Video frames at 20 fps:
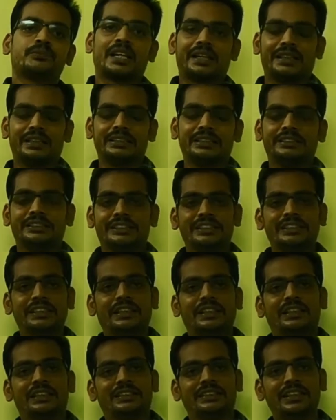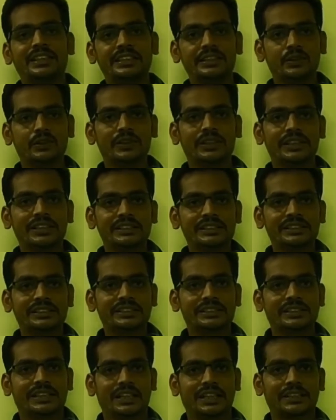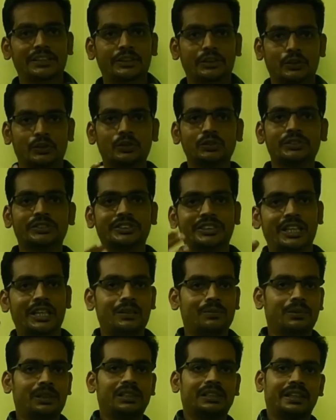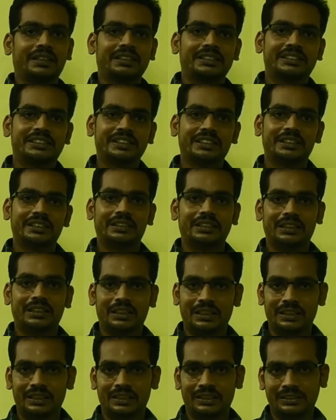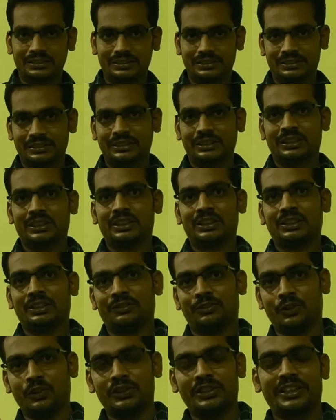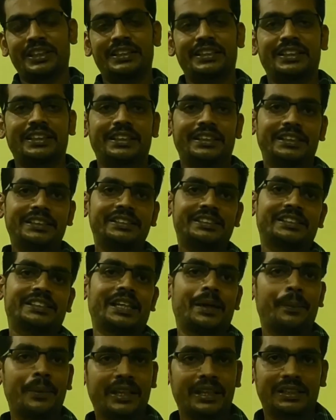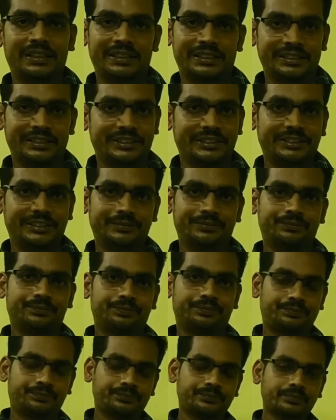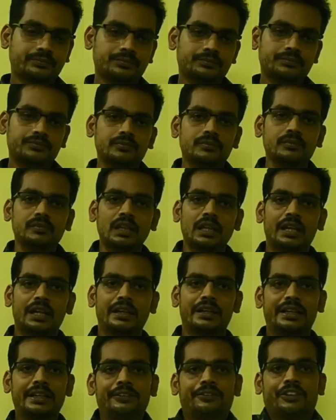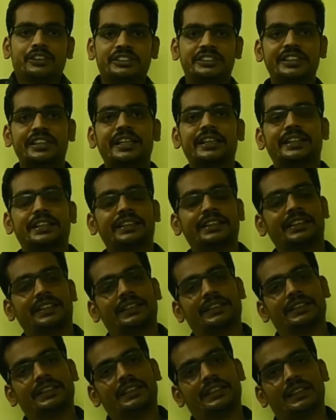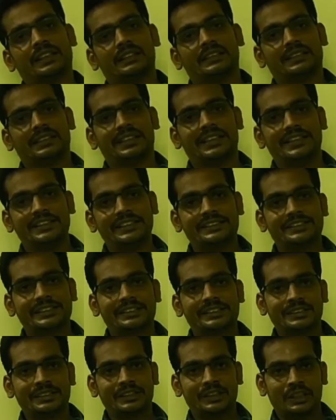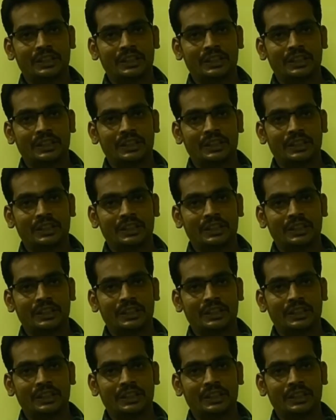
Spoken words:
energy, and third one is electrothermal energy, and fourth category is chemical energy. In first category, that is